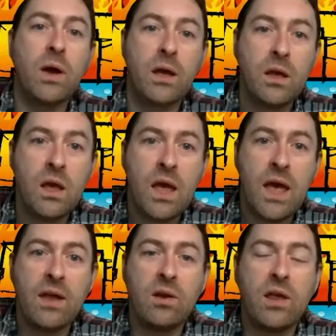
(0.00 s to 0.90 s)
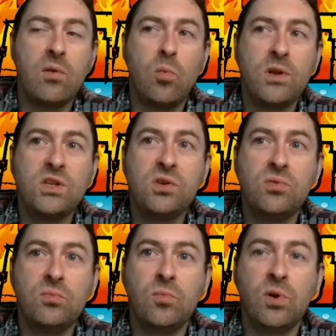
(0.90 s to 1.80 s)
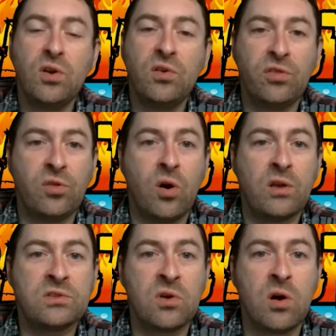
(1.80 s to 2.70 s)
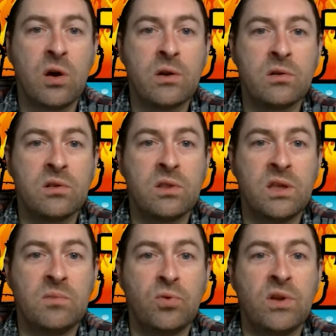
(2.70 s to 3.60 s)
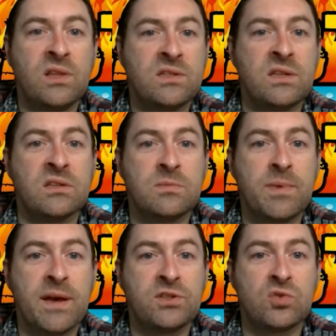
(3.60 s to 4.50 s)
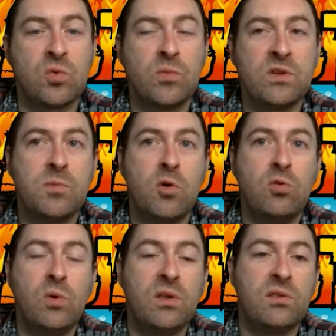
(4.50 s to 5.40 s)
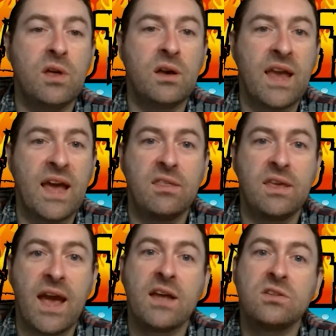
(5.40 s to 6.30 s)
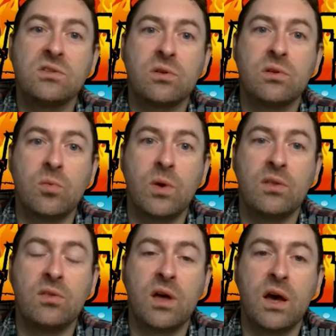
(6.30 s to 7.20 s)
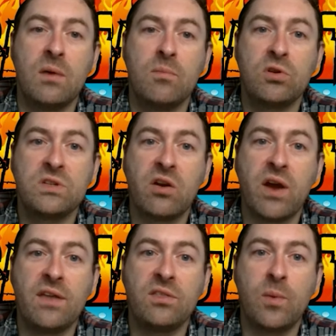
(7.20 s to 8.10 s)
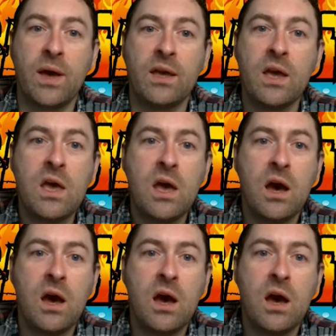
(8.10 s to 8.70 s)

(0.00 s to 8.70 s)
okay. And what are your thoughts on the pre-listing inspections? When we spoke with Kathy Kasser and with Berkshire Hathaway